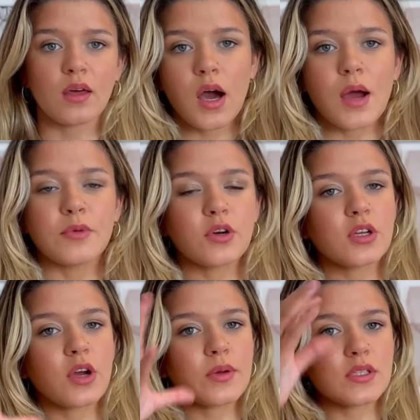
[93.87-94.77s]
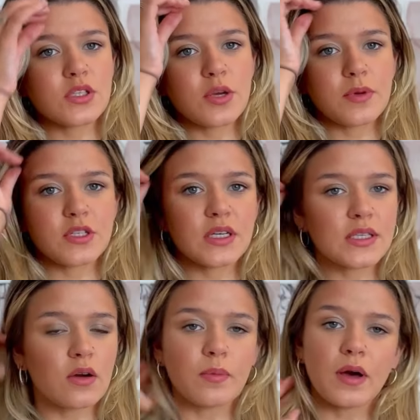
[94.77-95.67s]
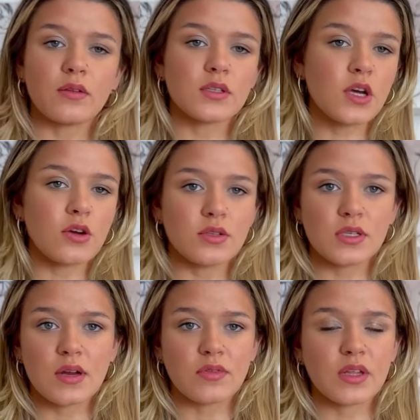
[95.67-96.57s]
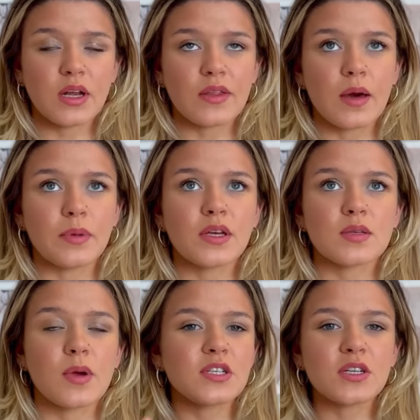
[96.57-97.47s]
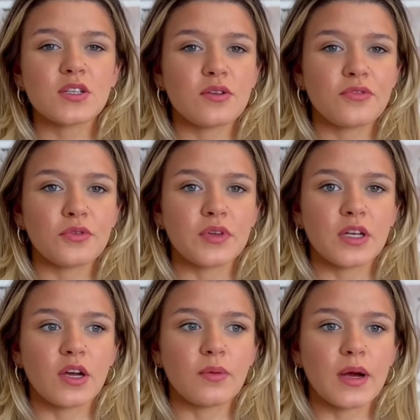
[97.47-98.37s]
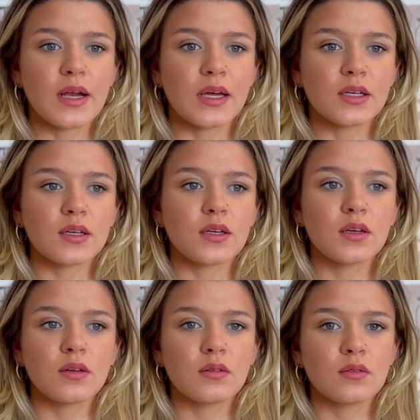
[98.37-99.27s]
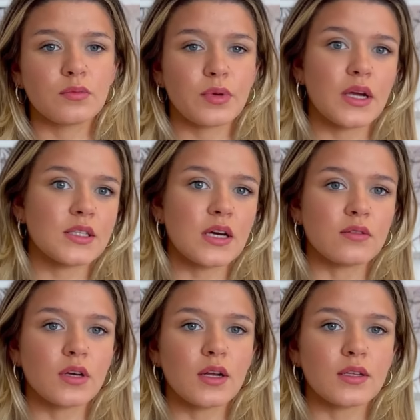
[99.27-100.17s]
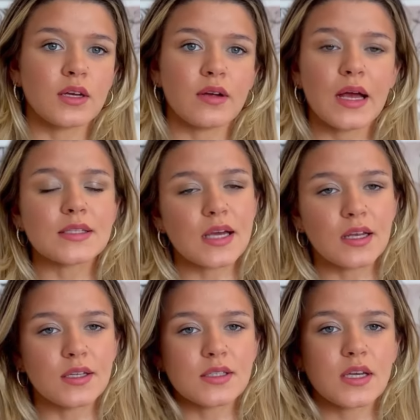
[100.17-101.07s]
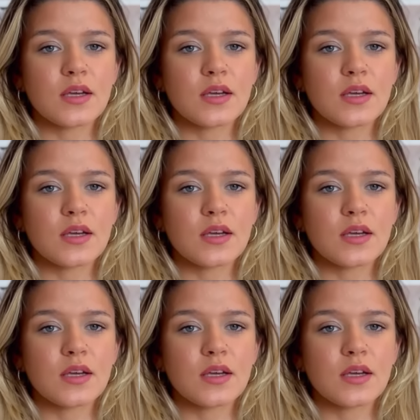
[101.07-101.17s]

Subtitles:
I'm not going to go into too much detail about the tones and everything like that because I'm actually going to do a full video where I like break down colour theory as I learnt it.